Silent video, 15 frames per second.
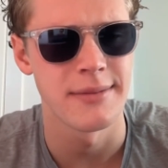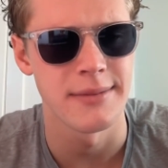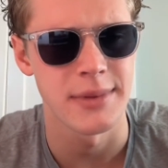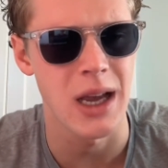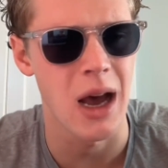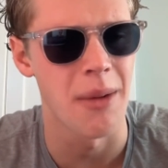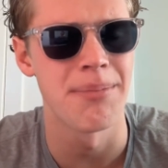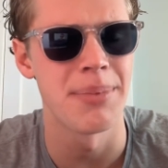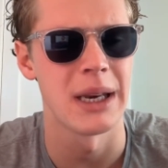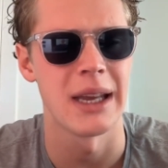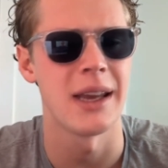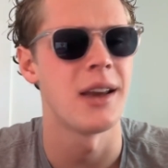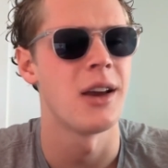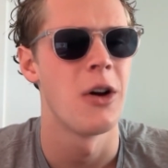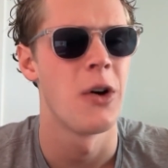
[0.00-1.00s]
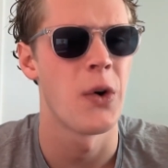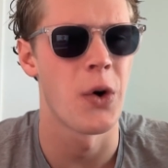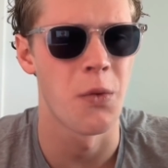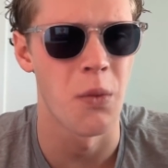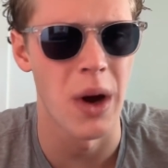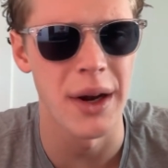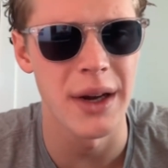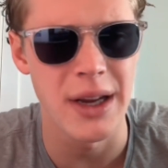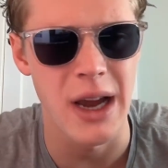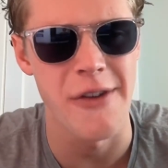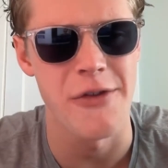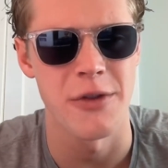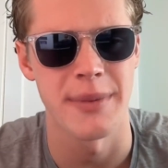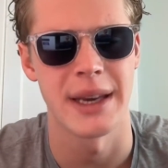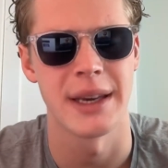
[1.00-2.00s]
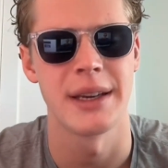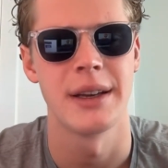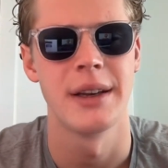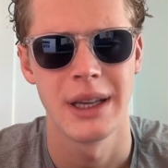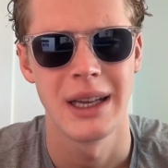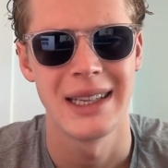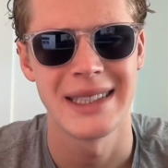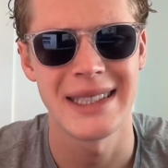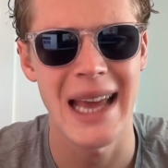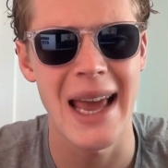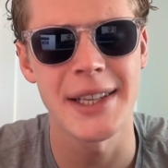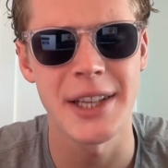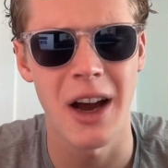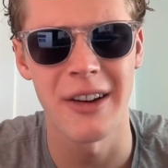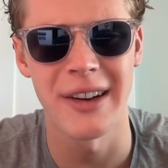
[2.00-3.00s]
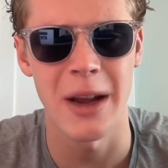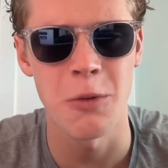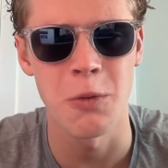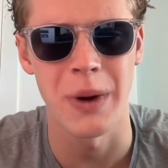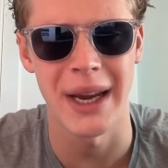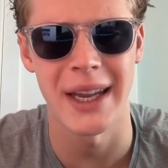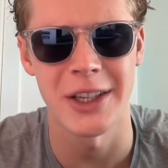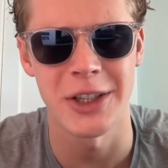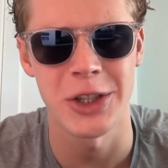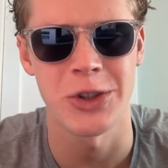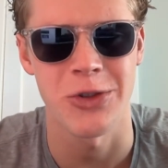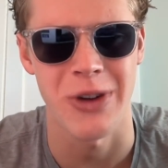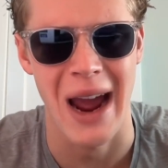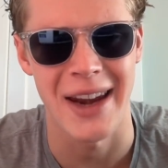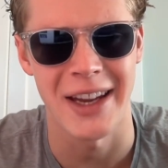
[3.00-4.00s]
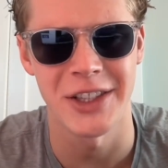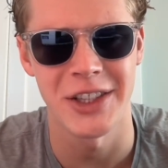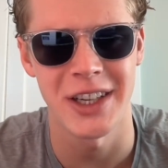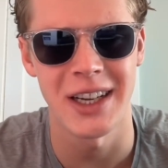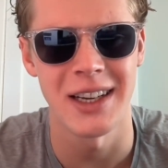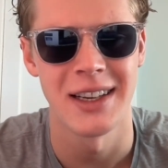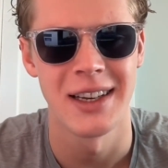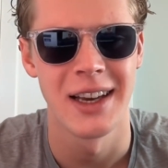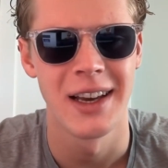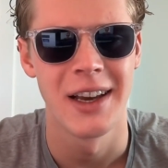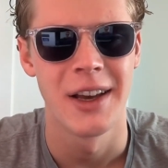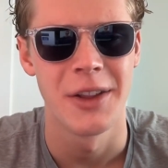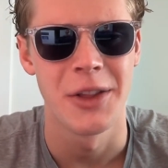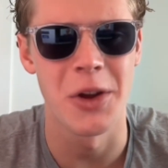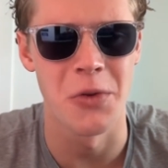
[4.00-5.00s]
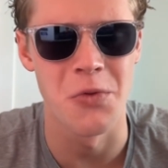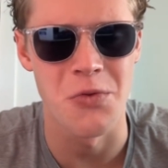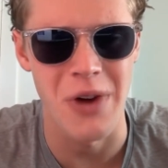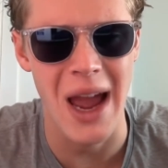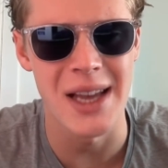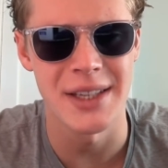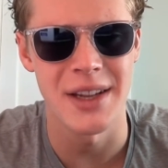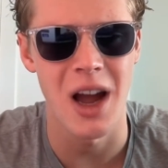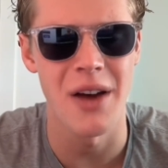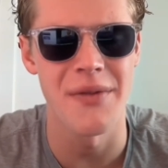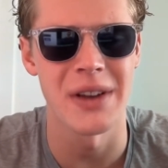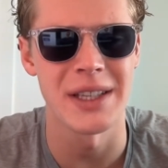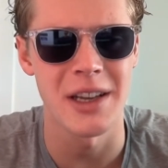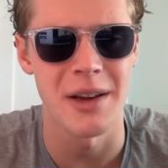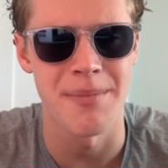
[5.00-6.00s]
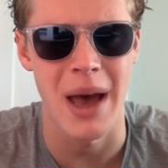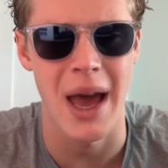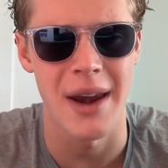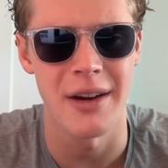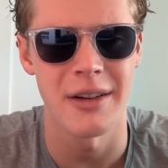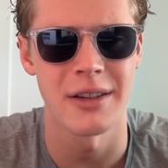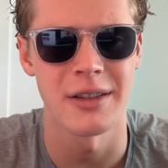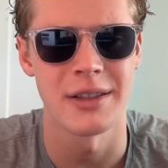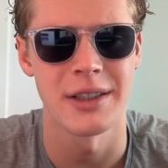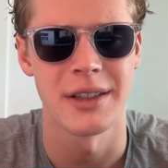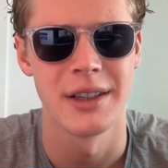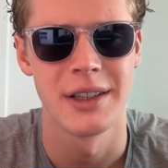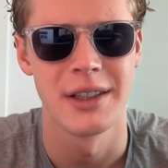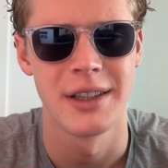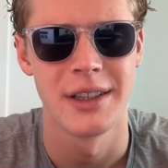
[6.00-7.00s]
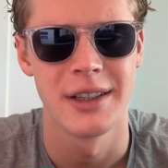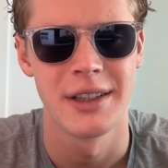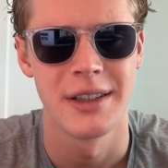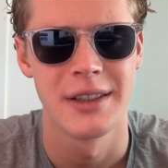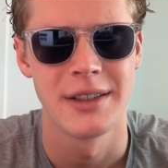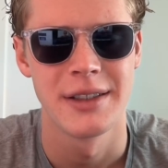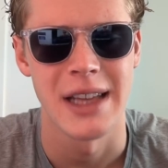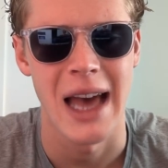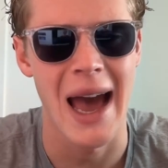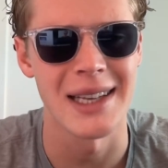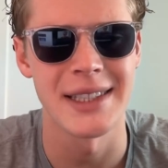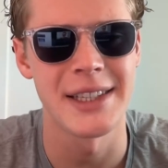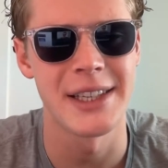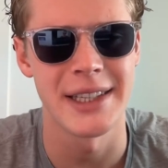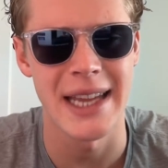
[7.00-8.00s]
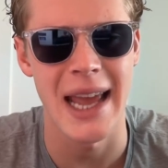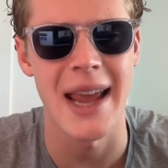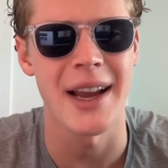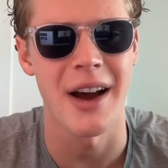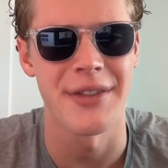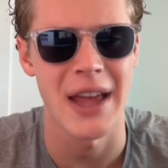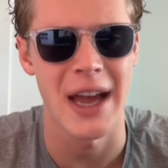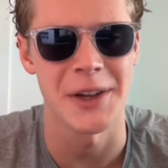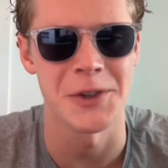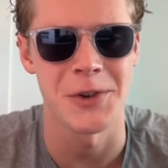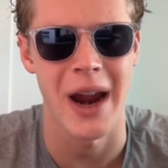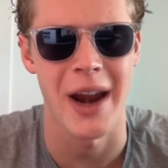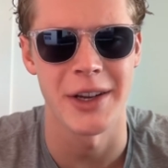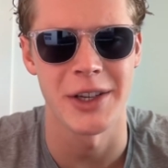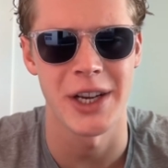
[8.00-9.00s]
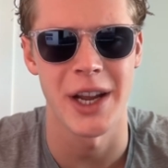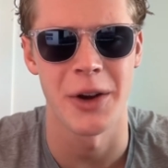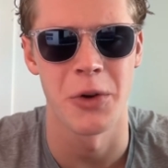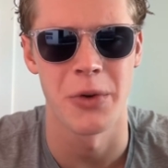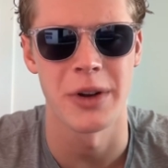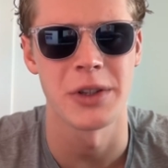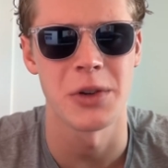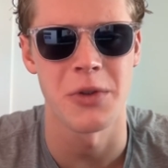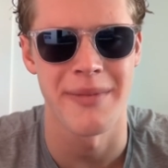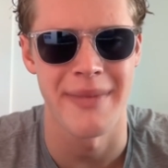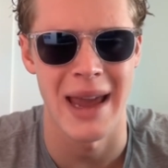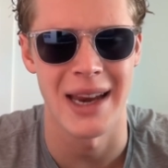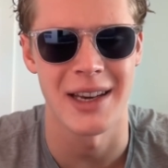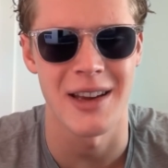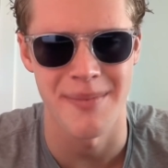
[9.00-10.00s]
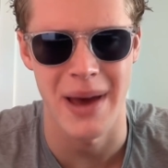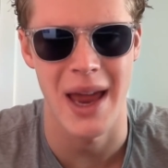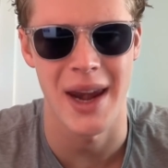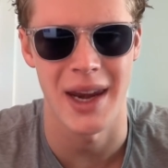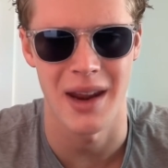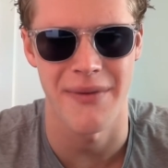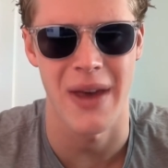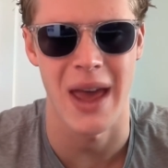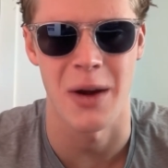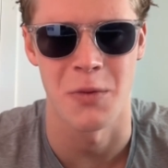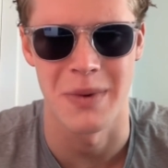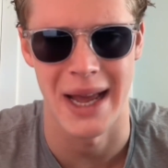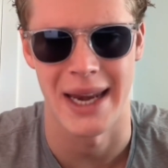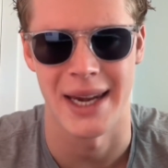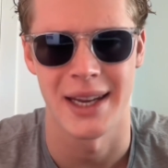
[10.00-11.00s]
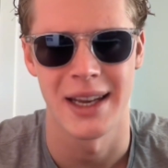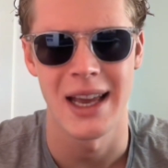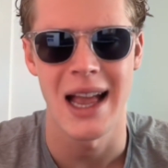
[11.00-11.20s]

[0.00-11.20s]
company or one government takes on a winning strategy, the rest of its competitors has to take on that strategy in order to remain competitive and win.